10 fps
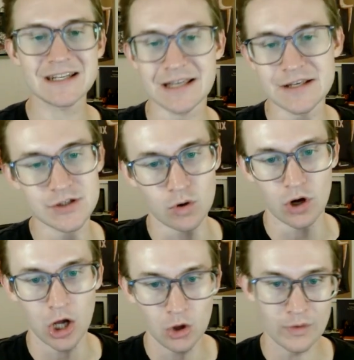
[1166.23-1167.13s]
is your
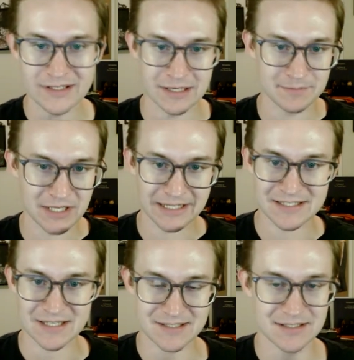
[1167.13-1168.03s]
always-updating
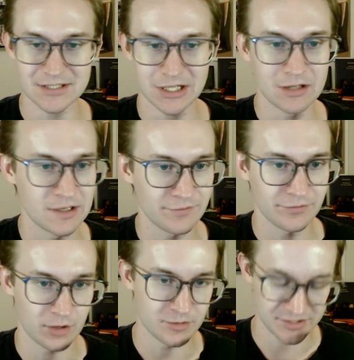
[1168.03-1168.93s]
assistant to call on for
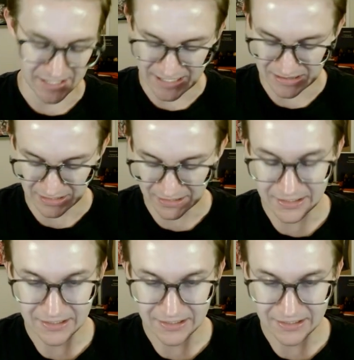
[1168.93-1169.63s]
almost anything.